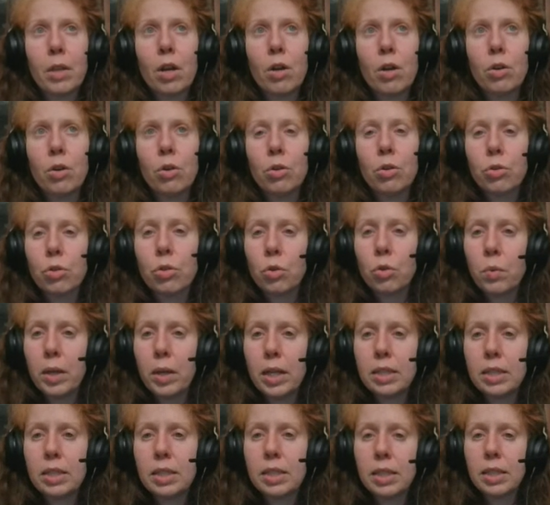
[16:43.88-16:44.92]

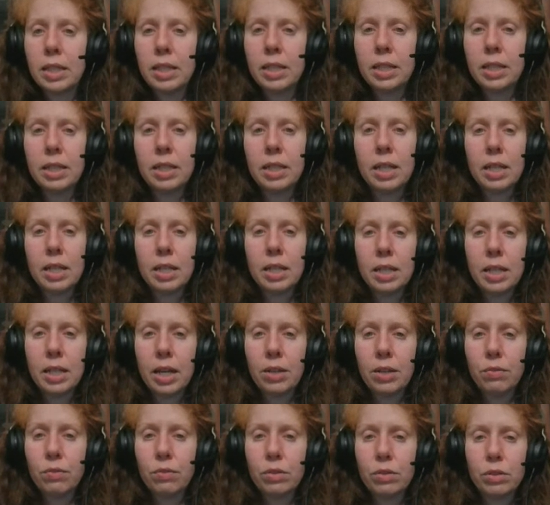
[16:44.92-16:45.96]
earthquakes in
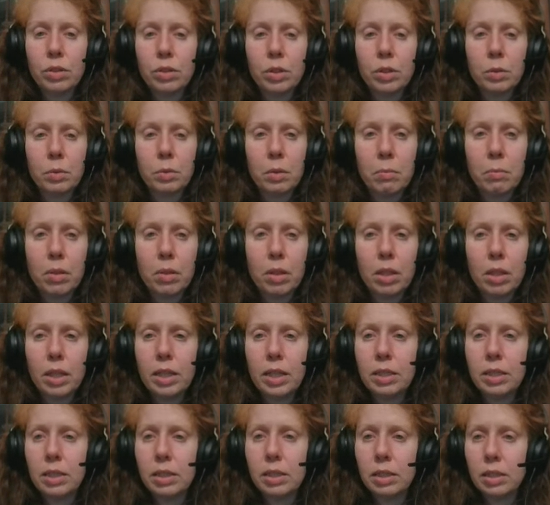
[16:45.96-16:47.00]
diverse
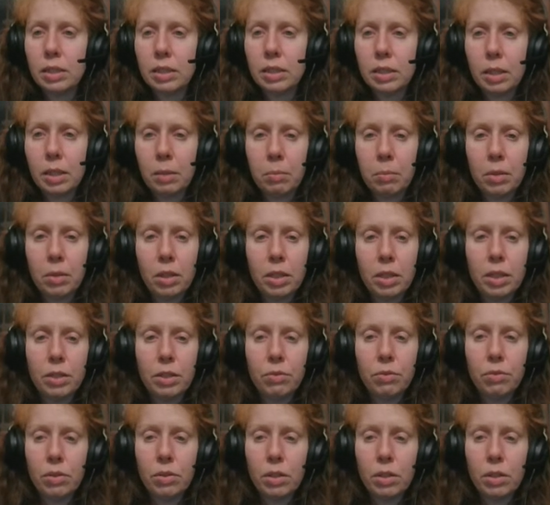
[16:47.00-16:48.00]
places, I believe.